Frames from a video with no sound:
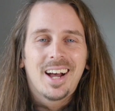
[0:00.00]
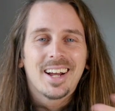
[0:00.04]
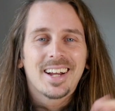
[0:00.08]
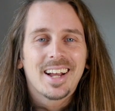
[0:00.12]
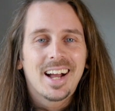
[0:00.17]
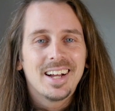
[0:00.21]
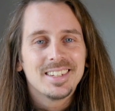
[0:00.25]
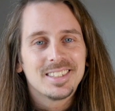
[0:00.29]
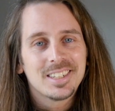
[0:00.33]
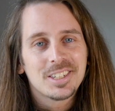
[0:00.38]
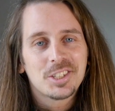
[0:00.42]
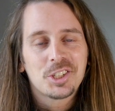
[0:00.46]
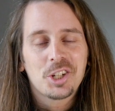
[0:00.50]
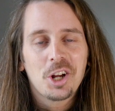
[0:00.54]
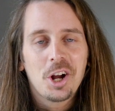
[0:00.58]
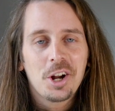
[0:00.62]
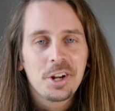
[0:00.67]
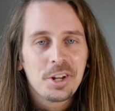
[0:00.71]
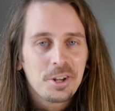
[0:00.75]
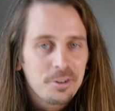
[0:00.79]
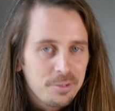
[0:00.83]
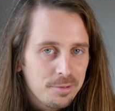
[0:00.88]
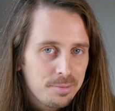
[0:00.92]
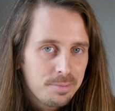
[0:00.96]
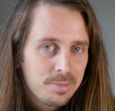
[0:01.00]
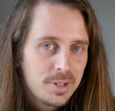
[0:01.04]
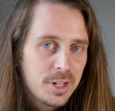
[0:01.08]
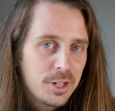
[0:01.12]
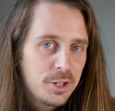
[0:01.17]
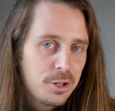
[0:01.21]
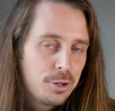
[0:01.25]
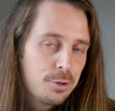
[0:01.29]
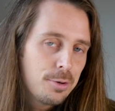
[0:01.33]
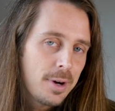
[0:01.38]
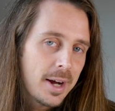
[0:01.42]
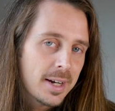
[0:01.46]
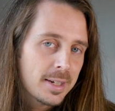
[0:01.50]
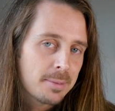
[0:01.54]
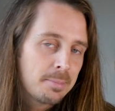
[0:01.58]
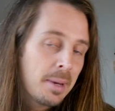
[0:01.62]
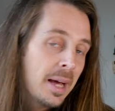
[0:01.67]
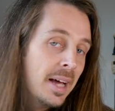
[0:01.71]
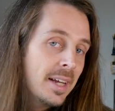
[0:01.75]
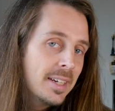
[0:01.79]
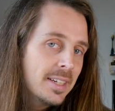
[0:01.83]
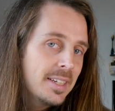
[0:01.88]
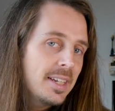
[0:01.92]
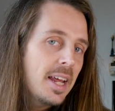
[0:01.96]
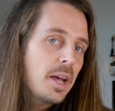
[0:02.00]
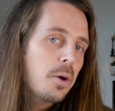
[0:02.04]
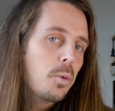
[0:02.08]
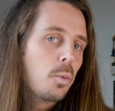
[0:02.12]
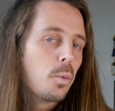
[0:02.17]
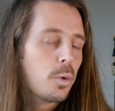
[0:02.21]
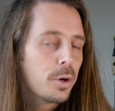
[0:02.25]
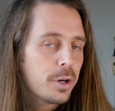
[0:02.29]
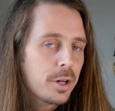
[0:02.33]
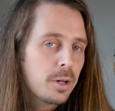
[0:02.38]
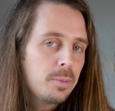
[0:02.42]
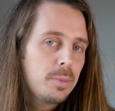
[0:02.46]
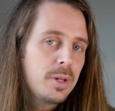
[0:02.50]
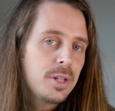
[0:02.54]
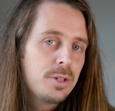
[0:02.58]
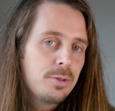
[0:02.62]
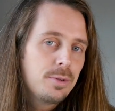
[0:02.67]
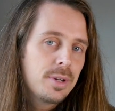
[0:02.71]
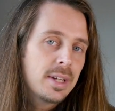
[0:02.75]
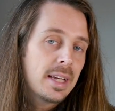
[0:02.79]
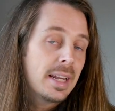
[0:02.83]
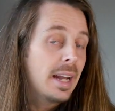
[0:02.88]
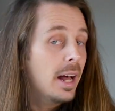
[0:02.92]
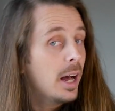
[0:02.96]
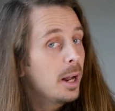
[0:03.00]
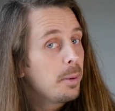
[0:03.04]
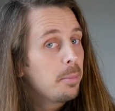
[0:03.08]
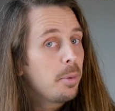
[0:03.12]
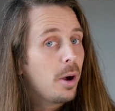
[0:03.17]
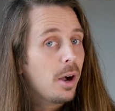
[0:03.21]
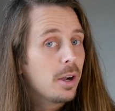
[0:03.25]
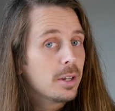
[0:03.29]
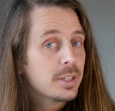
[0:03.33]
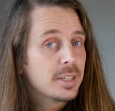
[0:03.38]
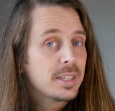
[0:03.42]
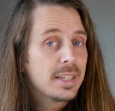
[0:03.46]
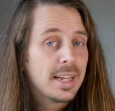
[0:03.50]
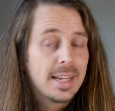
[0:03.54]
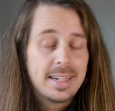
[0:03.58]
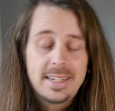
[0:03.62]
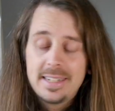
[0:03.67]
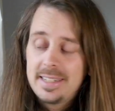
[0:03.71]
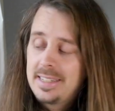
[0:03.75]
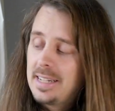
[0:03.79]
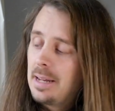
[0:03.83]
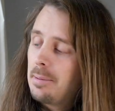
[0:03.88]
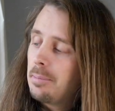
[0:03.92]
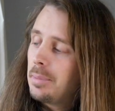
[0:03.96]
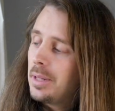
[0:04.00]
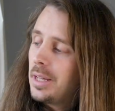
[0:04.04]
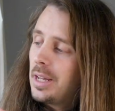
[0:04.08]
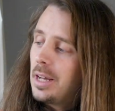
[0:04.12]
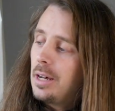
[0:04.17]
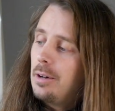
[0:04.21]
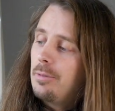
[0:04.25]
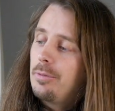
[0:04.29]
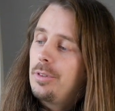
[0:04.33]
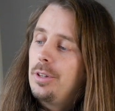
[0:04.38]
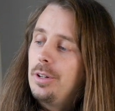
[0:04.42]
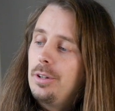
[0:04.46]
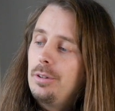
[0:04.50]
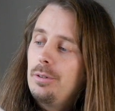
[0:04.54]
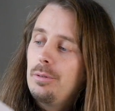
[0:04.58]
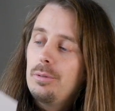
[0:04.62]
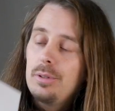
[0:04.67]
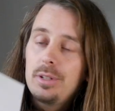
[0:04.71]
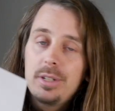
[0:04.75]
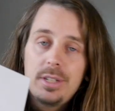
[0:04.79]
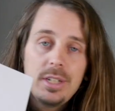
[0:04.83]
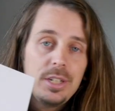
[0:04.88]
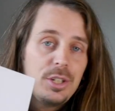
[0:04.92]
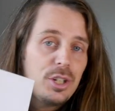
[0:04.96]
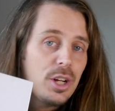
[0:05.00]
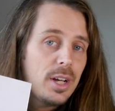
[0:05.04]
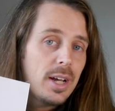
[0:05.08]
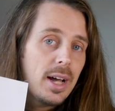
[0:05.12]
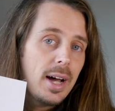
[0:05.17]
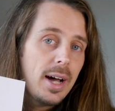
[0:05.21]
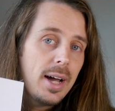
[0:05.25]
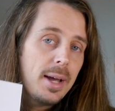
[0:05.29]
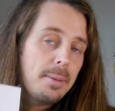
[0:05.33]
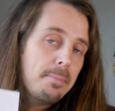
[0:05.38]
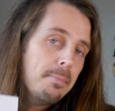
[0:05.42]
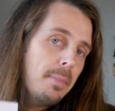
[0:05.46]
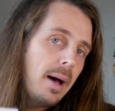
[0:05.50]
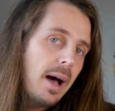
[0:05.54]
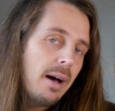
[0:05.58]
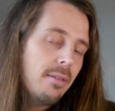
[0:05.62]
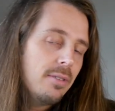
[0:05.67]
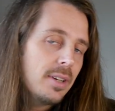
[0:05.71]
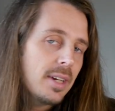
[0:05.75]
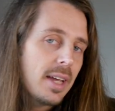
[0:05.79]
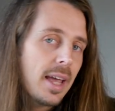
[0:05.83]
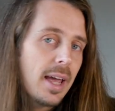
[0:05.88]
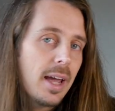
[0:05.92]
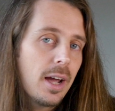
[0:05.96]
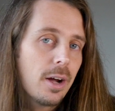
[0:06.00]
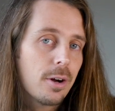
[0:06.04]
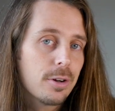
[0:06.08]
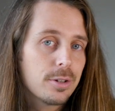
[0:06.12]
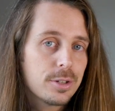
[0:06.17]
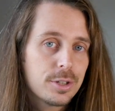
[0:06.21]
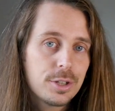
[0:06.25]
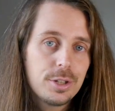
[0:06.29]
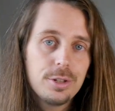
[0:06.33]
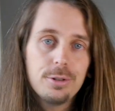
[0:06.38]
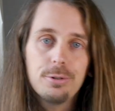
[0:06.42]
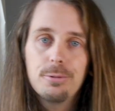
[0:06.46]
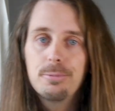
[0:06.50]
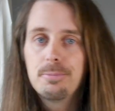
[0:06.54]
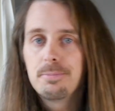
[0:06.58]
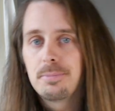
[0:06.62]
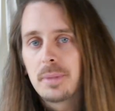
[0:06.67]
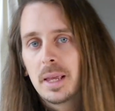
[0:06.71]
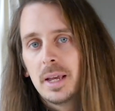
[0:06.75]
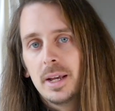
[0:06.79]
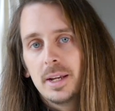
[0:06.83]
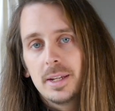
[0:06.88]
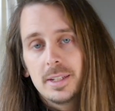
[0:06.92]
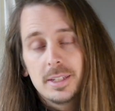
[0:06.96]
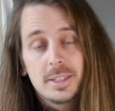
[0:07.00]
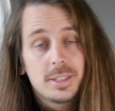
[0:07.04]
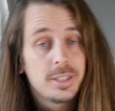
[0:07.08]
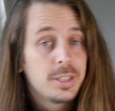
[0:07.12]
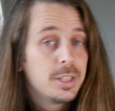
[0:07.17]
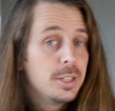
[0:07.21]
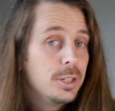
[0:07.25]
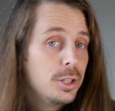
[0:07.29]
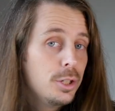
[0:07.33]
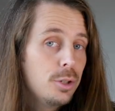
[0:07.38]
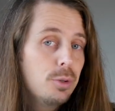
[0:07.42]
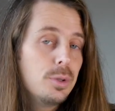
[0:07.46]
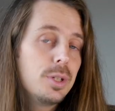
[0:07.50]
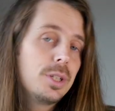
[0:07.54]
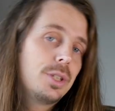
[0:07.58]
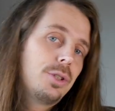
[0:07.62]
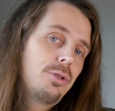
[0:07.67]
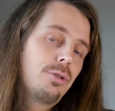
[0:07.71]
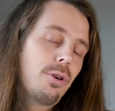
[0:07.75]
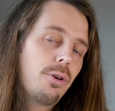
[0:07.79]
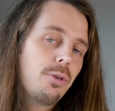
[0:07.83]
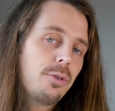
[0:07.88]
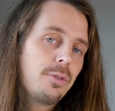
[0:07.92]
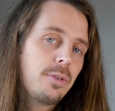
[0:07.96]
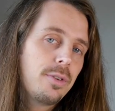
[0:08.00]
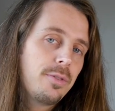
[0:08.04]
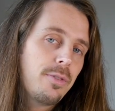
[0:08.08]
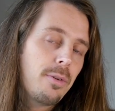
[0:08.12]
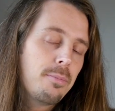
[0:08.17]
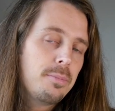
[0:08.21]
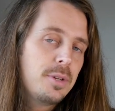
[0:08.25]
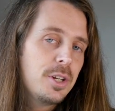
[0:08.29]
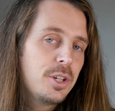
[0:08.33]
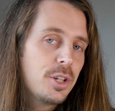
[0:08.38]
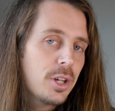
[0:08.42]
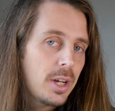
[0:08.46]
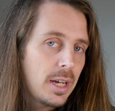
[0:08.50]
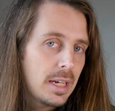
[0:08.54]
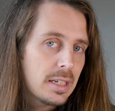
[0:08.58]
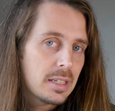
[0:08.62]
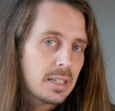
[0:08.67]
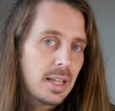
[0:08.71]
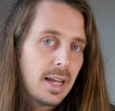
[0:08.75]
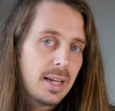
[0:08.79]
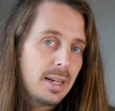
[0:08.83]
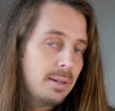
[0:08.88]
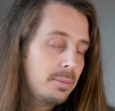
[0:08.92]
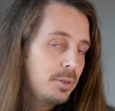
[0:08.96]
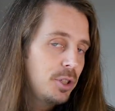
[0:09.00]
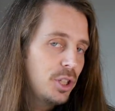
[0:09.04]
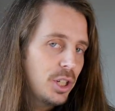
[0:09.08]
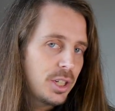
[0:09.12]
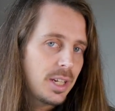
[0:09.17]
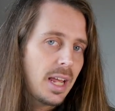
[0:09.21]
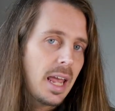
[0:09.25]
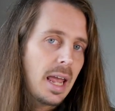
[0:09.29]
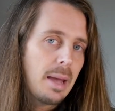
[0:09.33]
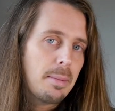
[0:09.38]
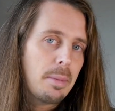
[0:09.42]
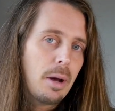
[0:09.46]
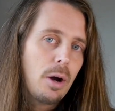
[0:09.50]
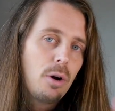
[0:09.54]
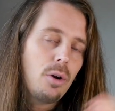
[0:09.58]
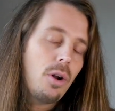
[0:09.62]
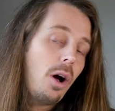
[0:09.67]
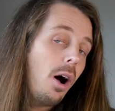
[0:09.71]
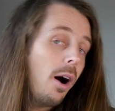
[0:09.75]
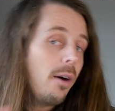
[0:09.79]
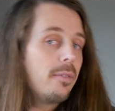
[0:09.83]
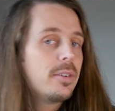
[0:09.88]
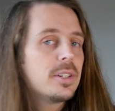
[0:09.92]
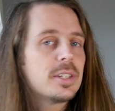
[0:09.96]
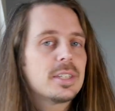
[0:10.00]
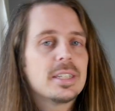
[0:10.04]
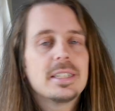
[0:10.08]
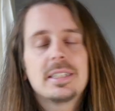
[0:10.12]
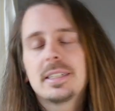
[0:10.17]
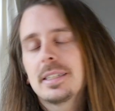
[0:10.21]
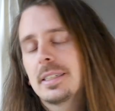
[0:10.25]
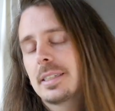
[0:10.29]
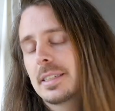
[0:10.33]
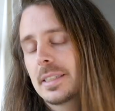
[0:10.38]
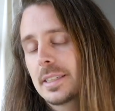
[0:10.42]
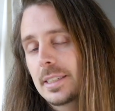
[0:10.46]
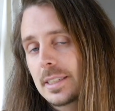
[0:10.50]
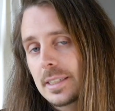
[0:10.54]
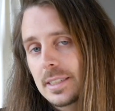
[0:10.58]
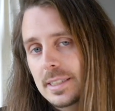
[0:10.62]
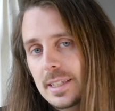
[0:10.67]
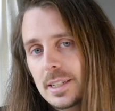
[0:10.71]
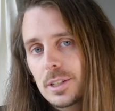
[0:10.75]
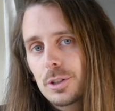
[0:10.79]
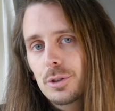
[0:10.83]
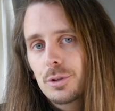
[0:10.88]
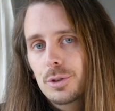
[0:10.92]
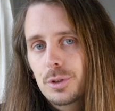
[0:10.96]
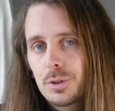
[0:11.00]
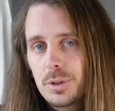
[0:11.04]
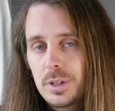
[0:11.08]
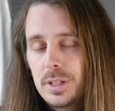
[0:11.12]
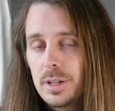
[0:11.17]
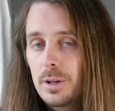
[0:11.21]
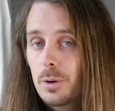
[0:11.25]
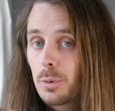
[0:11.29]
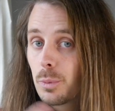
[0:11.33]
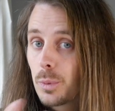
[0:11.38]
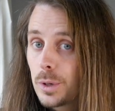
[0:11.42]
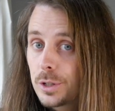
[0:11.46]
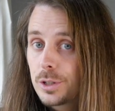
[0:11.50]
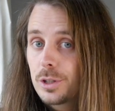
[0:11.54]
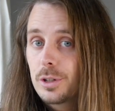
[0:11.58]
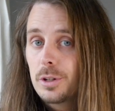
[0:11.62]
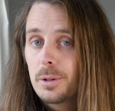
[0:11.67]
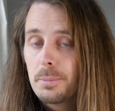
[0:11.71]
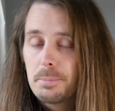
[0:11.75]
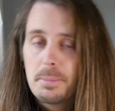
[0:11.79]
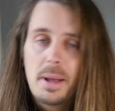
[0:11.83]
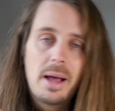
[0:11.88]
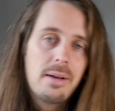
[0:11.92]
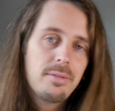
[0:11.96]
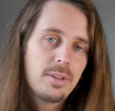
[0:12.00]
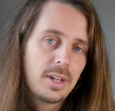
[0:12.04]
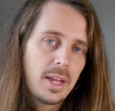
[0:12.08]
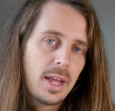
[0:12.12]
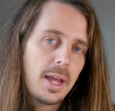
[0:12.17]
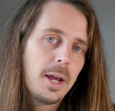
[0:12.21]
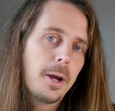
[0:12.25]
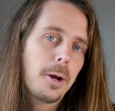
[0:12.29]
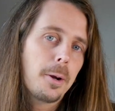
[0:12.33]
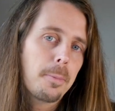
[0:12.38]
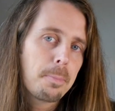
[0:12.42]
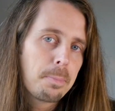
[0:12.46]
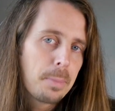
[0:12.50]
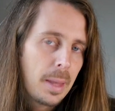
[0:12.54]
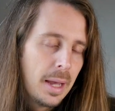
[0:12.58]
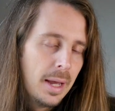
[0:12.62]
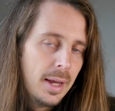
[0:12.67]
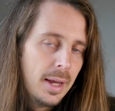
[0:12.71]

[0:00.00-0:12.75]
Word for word: Hi guys, Sean here from DigiDirect. Today we're going to be doing an unboxing and assembly of the new D J I Mavic Air two. This is the newest drone from D J I's lineup, just came out. Obviously it's a successor to the original Mavic Air.